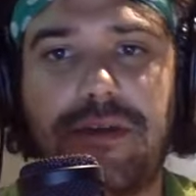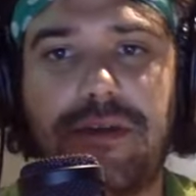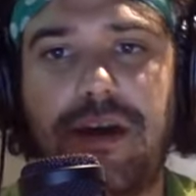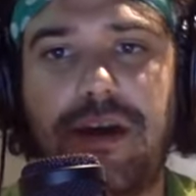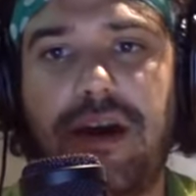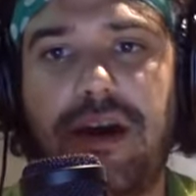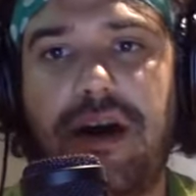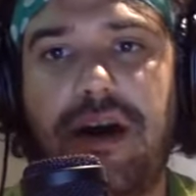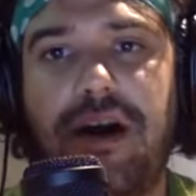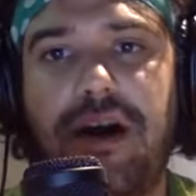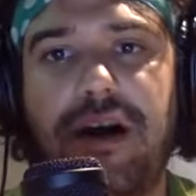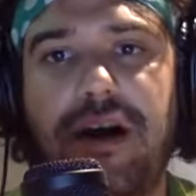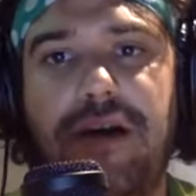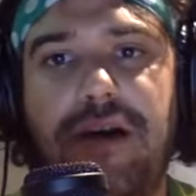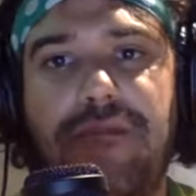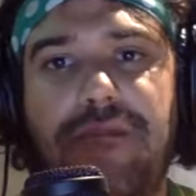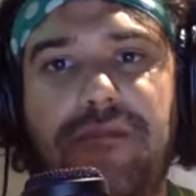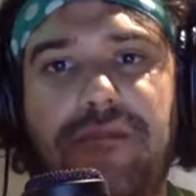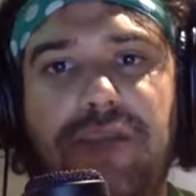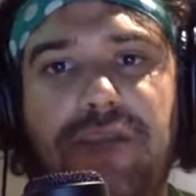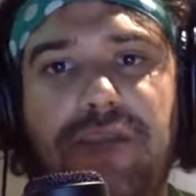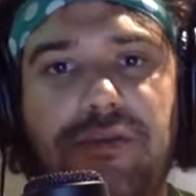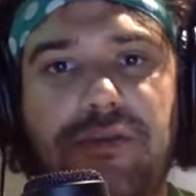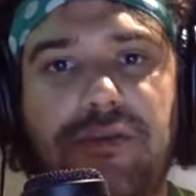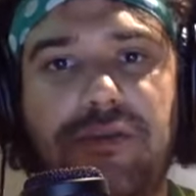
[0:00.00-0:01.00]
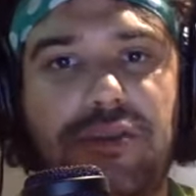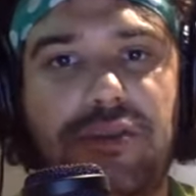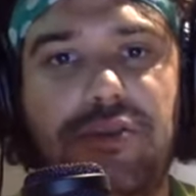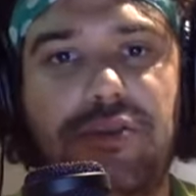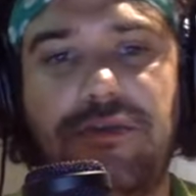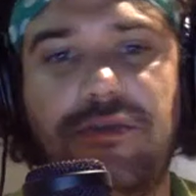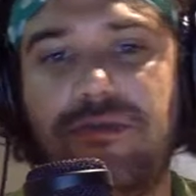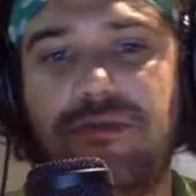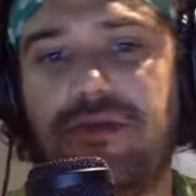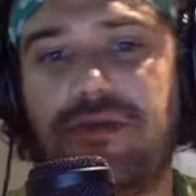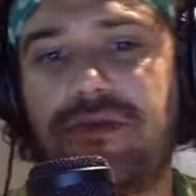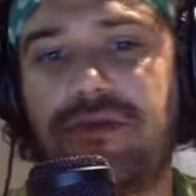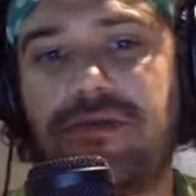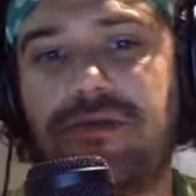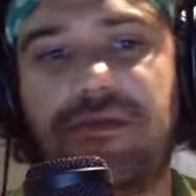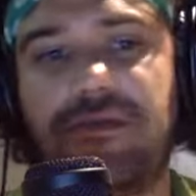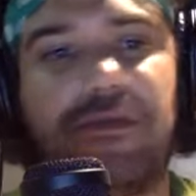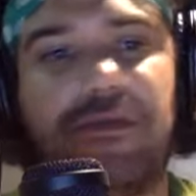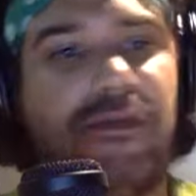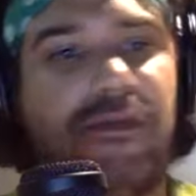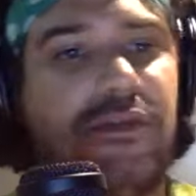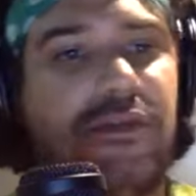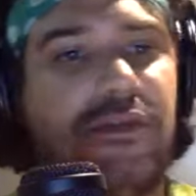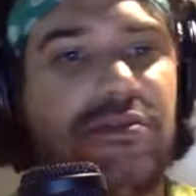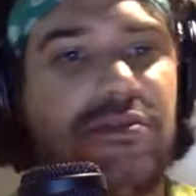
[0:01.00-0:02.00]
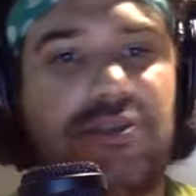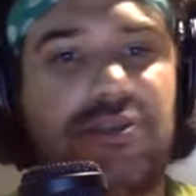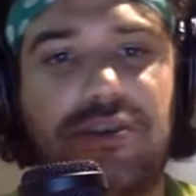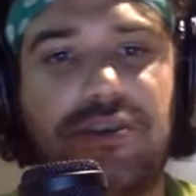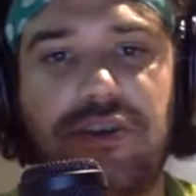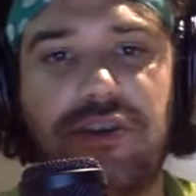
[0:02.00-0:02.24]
YouTube, for sure.